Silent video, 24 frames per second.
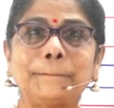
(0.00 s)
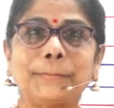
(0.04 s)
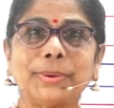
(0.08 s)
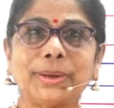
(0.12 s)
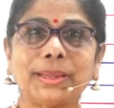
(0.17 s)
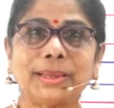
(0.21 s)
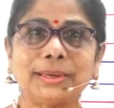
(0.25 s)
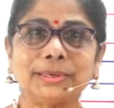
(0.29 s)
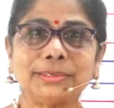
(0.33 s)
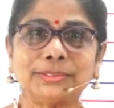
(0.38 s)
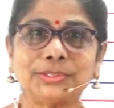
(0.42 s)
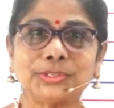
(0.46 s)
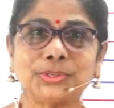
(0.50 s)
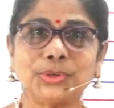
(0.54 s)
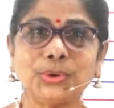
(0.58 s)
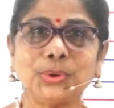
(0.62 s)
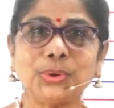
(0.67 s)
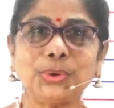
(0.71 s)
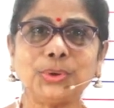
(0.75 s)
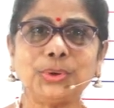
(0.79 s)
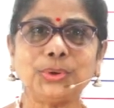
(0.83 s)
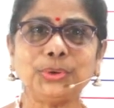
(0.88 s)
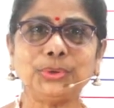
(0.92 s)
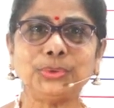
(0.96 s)
plants
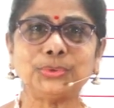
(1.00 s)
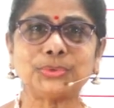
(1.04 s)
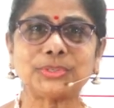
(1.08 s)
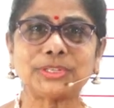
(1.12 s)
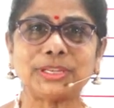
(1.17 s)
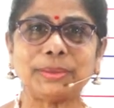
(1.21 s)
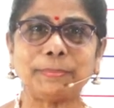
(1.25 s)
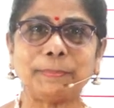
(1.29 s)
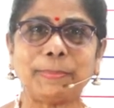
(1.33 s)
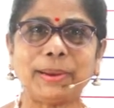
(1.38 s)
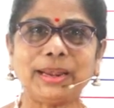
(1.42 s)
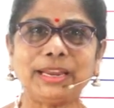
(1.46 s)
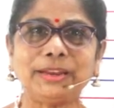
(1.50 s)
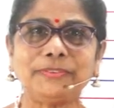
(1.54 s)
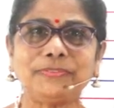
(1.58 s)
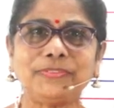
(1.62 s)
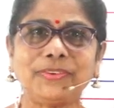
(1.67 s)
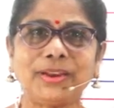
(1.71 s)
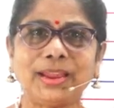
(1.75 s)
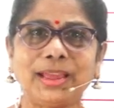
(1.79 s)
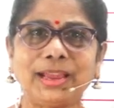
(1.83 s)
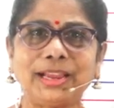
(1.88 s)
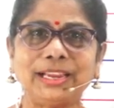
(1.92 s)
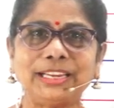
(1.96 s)
grow, you see
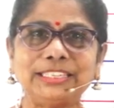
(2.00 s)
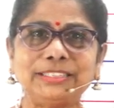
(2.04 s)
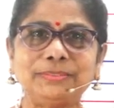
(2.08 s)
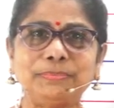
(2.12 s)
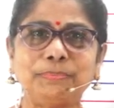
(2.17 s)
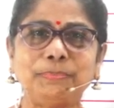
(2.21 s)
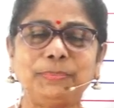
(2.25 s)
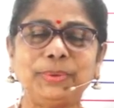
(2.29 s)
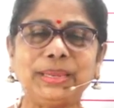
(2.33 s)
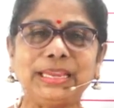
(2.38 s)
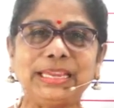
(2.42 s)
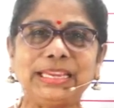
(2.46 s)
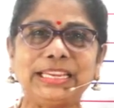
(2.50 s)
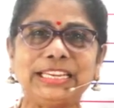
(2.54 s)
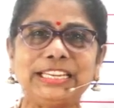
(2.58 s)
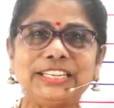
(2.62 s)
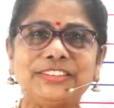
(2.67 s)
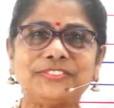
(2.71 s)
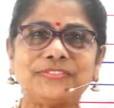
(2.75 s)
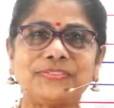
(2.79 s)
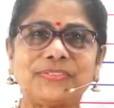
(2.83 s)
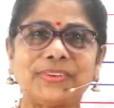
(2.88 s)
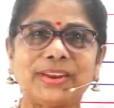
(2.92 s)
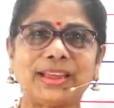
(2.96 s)
butterflies,
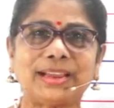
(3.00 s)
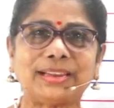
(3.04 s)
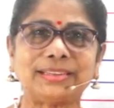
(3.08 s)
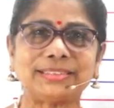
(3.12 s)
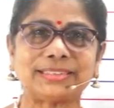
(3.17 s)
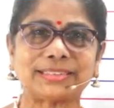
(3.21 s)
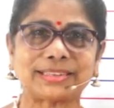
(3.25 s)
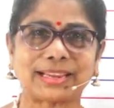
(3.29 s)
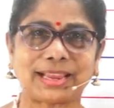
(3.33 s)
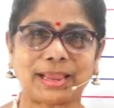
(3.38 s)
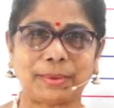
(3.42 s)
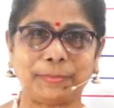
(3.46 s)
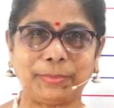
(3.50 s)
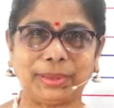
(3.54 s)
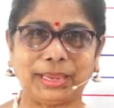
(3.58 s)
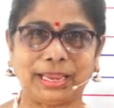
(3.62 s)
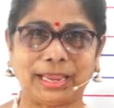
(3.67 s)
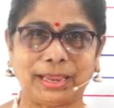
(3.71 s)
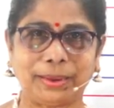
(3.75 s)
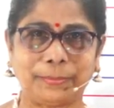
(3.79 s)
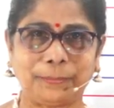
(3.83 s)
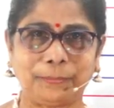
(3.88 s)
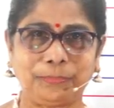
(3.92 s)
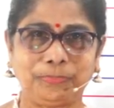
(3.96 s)
bees, flowers
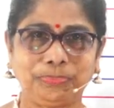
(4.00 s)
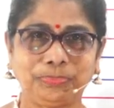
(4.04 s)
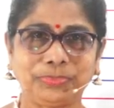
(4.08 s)
coming up.